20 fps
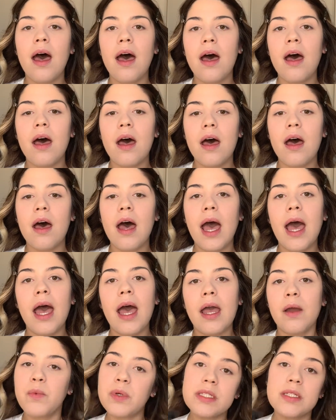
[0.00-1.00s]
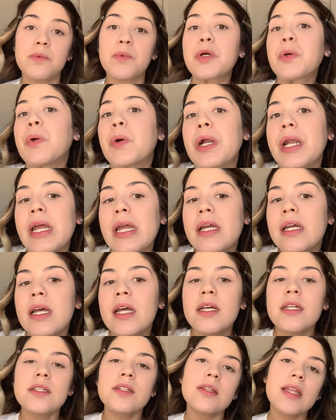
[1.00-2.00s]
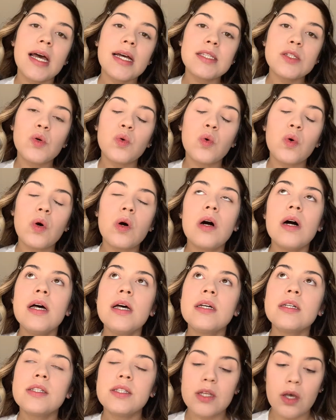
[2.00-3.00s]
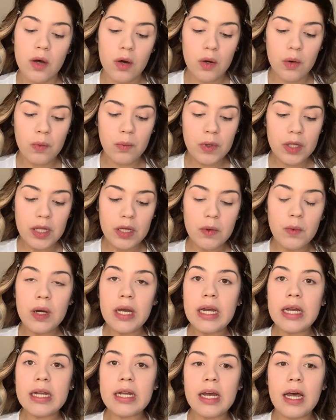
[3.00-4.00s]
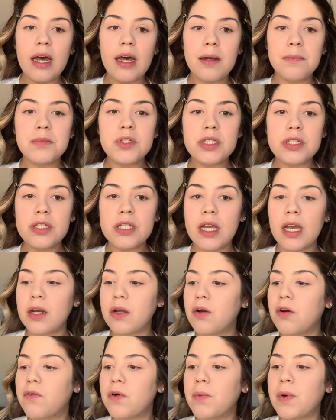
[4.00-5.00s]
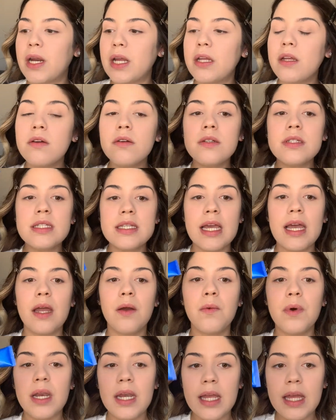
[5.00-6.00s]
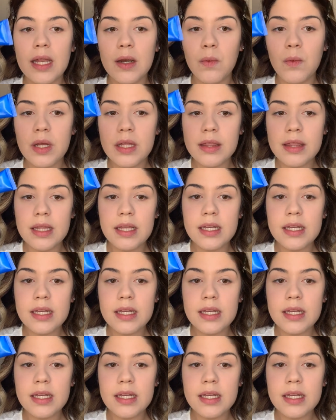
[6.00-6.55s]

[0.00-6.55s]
I wasn't recording, so that's cool. So really quick, just to kind of go over what I used, I went in with